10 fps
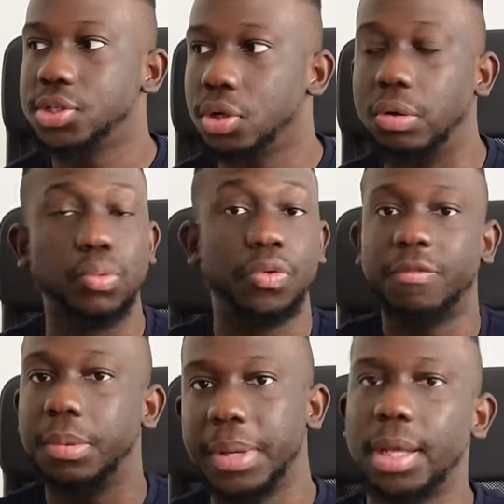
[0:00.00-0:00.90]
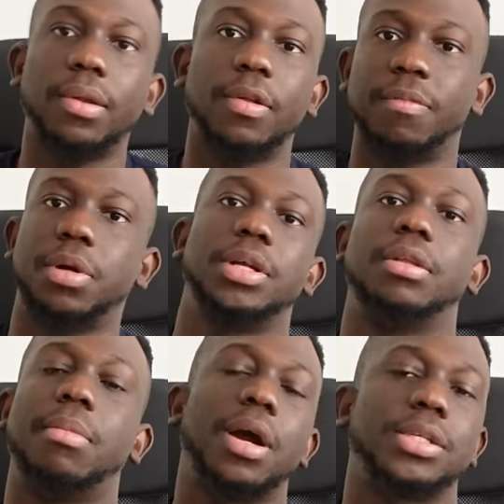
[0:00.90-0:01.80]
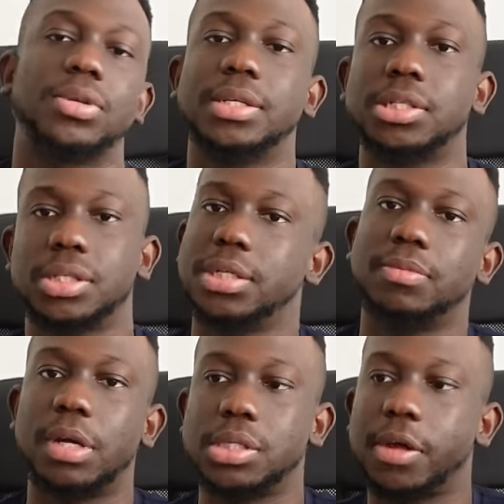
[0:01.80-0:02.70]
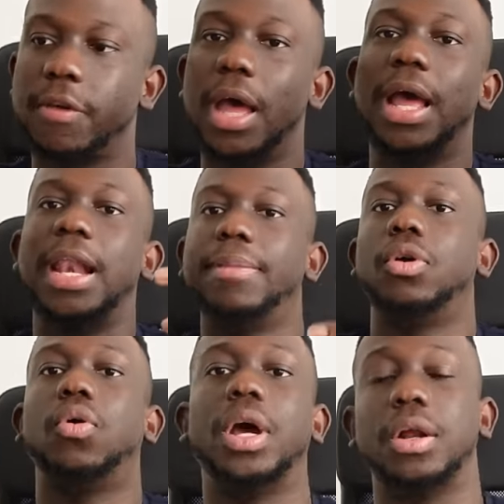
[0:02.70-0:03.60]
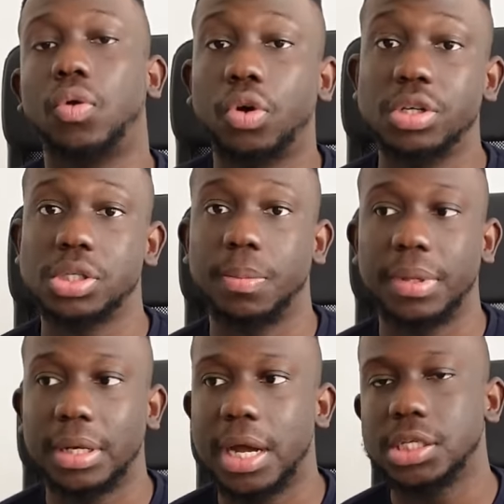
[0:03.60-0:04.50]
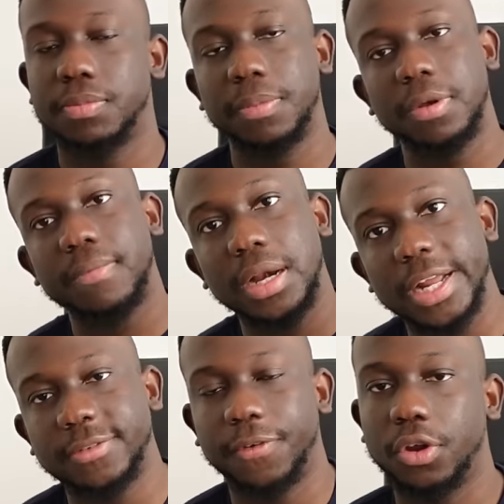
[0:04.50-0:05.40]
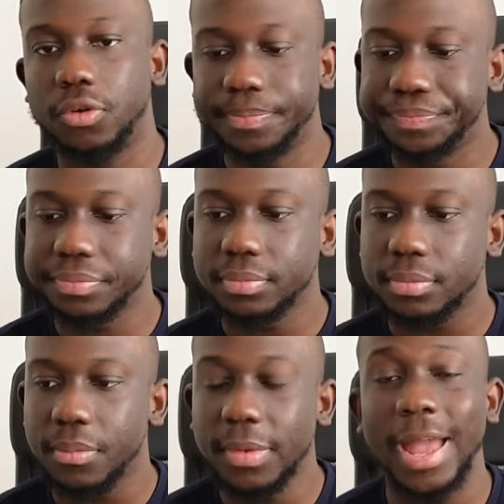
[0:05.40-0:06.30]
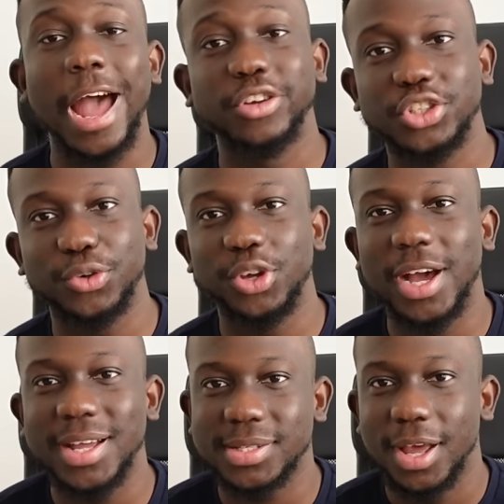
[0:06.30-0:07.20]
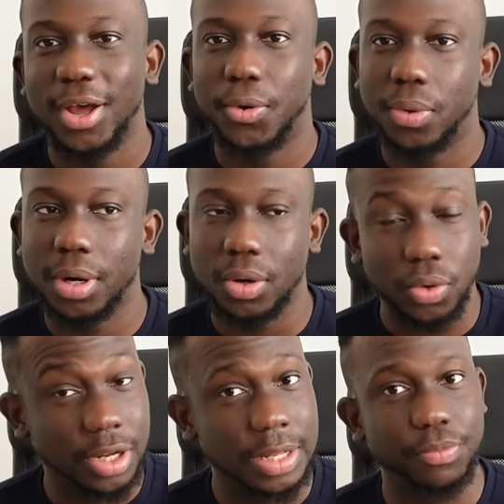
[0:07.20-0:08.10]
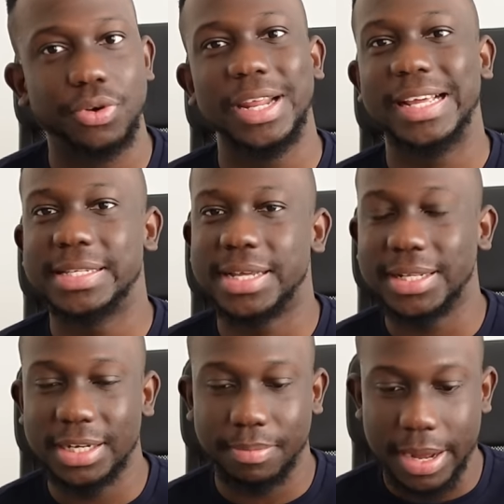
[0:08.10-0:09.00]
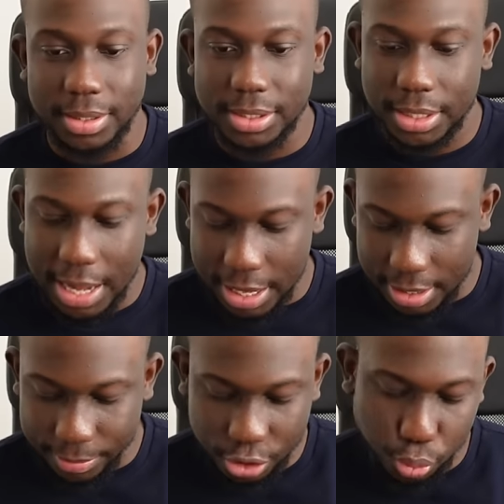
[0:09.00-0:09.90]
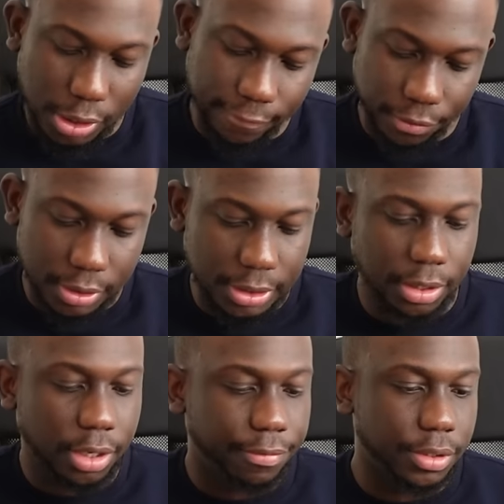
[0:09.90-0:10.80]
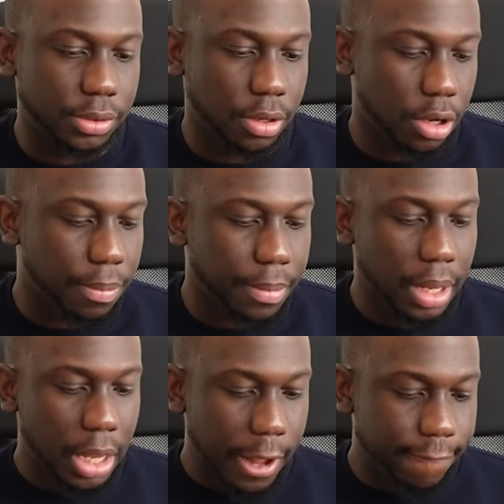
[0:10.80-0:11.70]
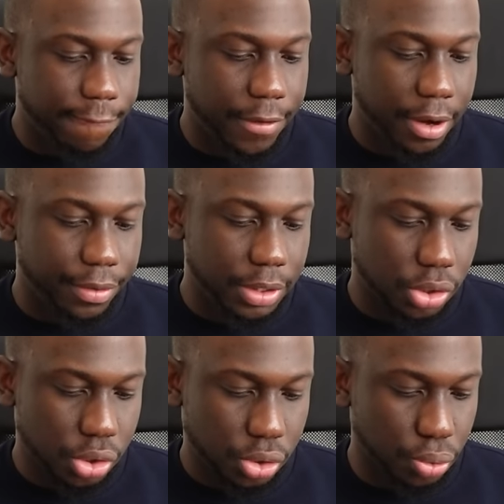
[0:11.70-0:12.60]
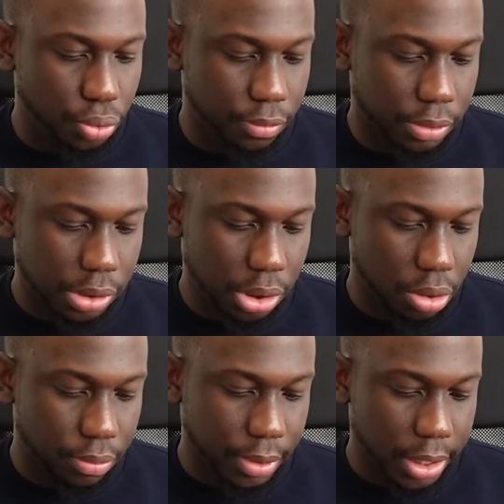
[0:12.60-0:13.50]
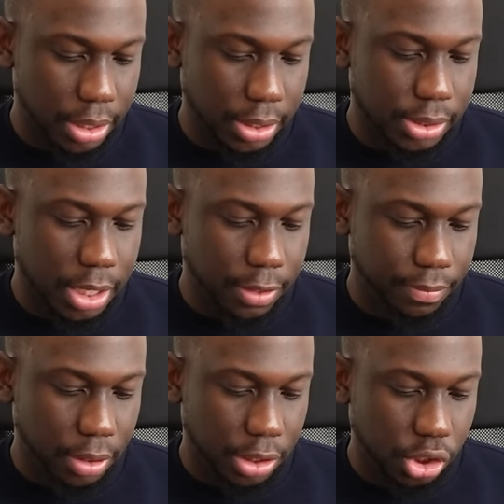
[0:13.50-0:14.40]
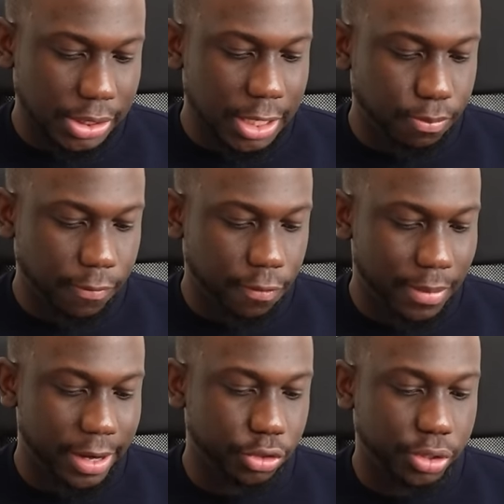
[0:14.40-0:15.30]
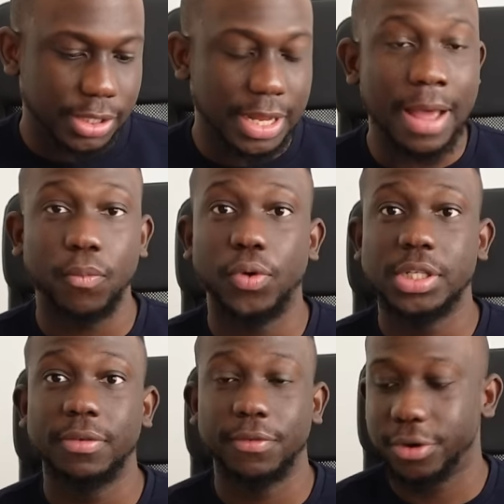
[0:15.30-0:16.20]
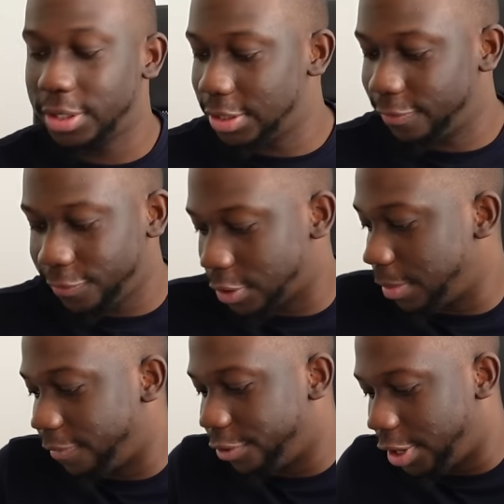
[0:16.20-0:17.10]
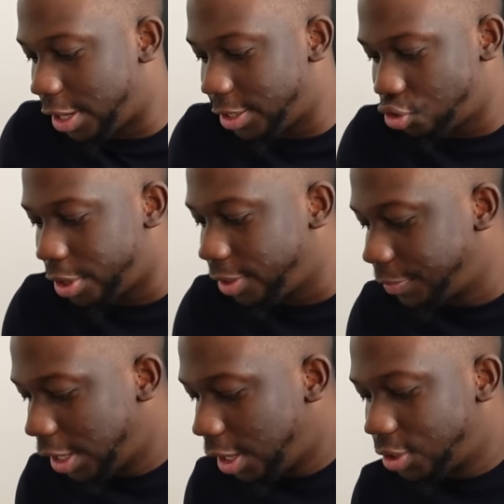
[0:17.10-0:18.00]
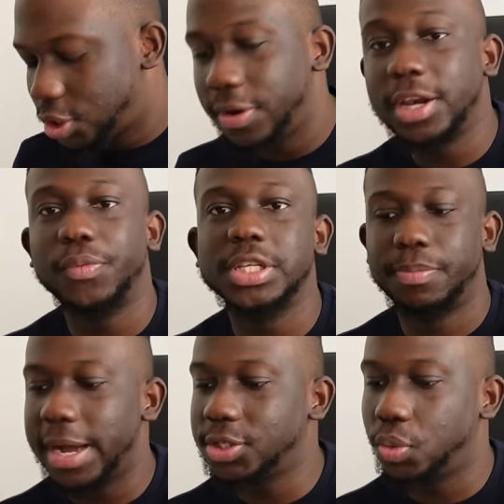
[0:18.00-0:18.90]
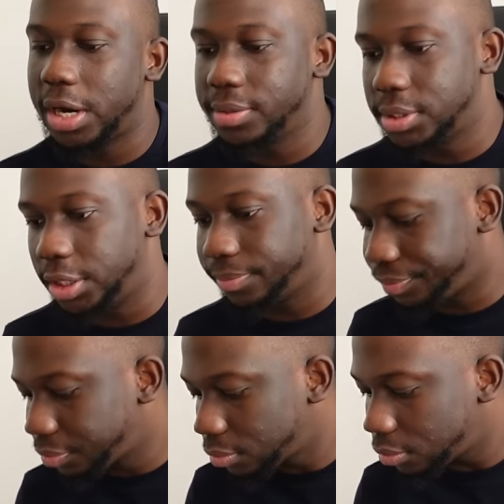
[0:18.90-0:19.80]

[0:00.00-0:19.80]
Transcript: So we've been making a lot of money in the market. So I said to myself, let me go ahead and order something nice. Maybe in my next video, I'll show you guys what I ordered. I'm really excited about it and I'm just waiting for the delivery to come very soon. So yeah, they're telling me, they just asked me for my address. I'm waiting for it. Something very nice, right? So anyways, back to what I was saying.